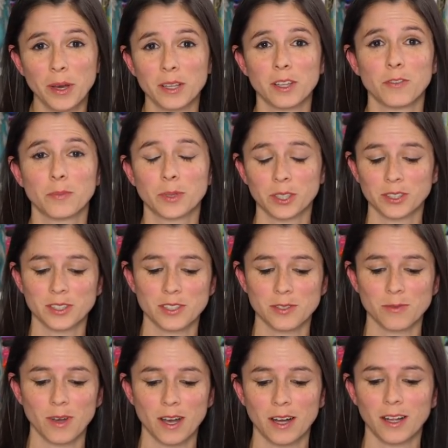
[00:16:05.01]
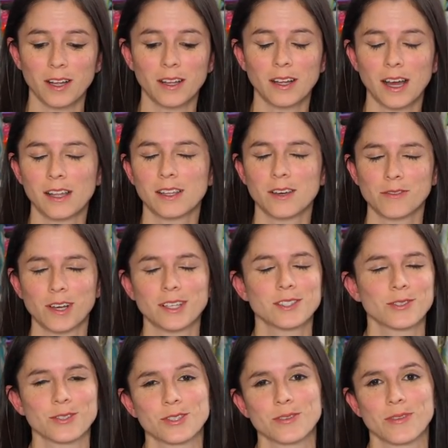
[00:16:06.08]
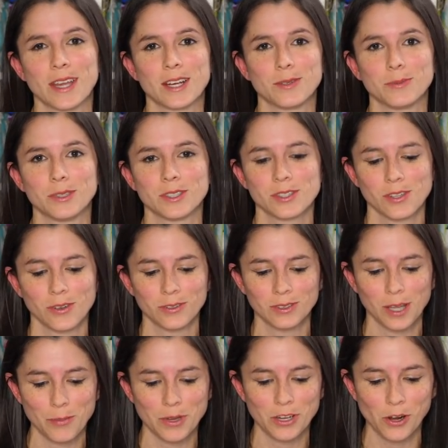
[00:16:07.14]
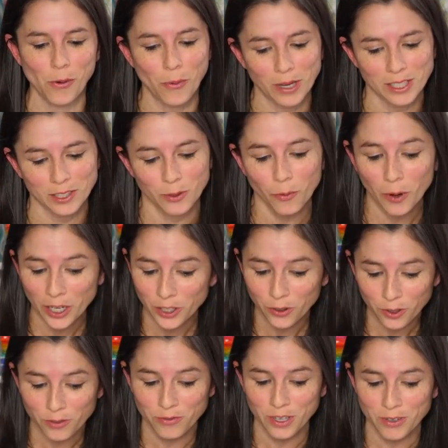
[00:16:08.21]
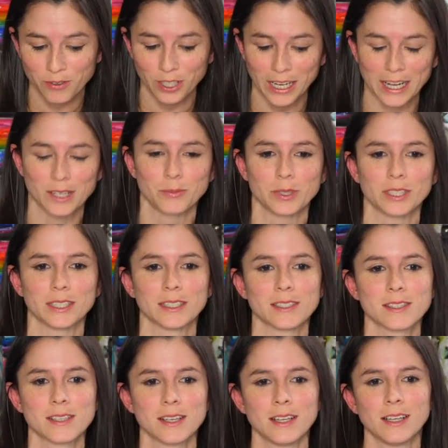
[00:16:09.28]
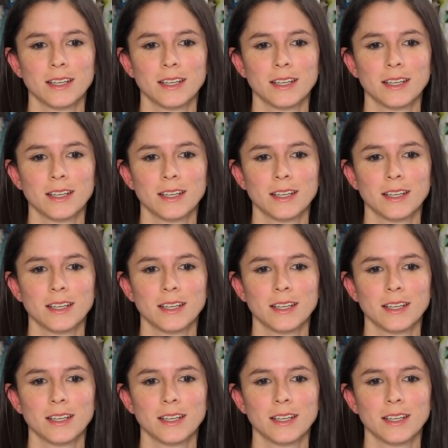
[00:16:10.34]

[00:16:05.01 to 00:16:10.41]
I love birds as well. I love all sorts of animals. So let me know what, what your favorite animal is.